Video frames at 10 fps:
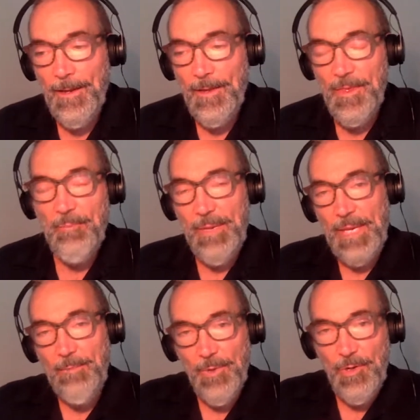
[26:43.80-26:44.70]
The
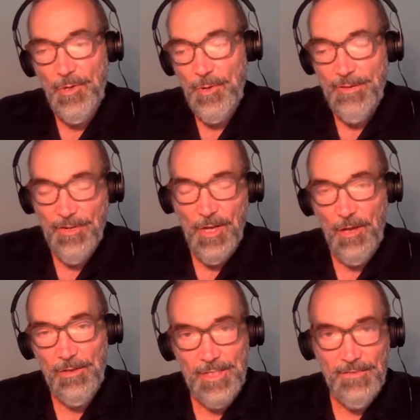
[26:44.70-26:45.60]
people who have
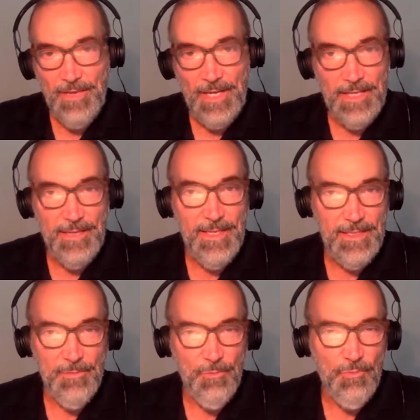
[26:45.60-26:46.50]
cultivated
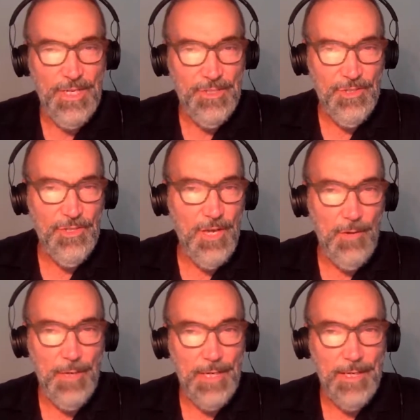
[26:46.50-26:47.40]
this rich
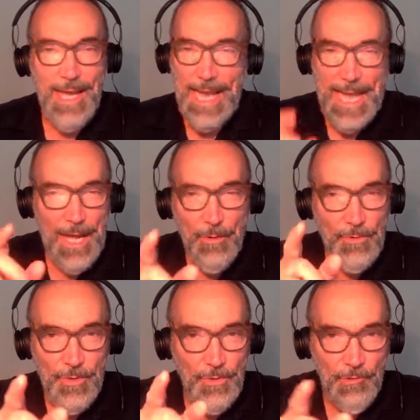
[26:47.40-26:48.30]
knowing, how
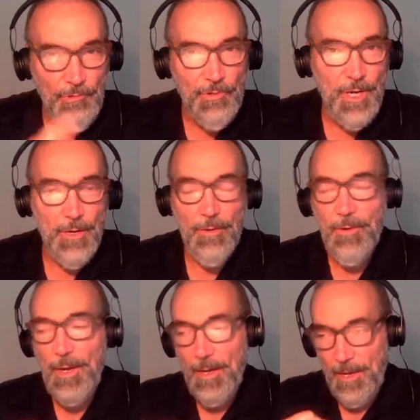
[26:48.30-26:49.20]
do you know?
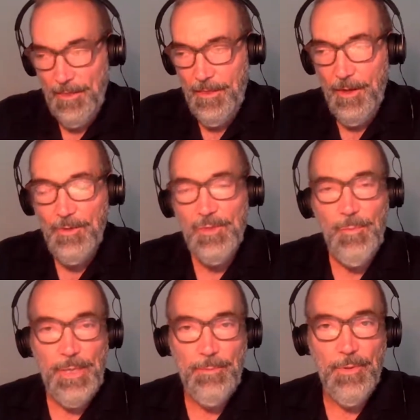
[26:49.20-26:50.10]
Those
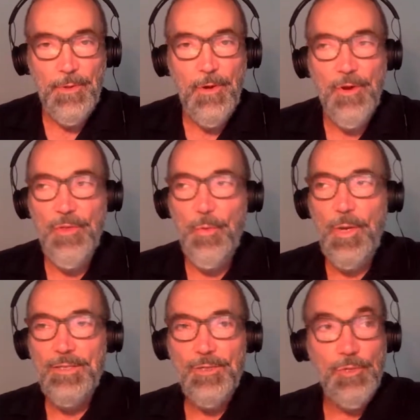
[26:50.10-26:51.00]
people are the
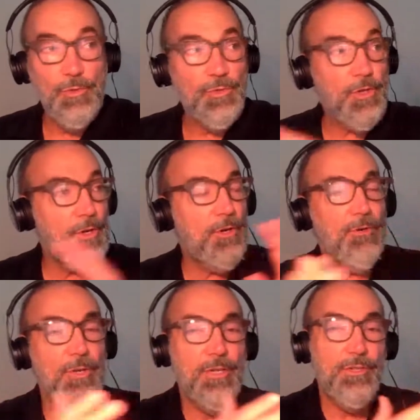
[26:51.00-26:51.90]
ones who
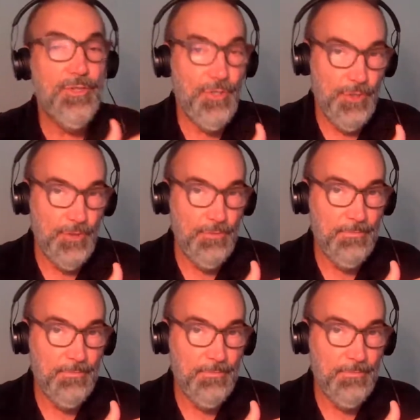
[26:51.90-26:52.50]
turn to.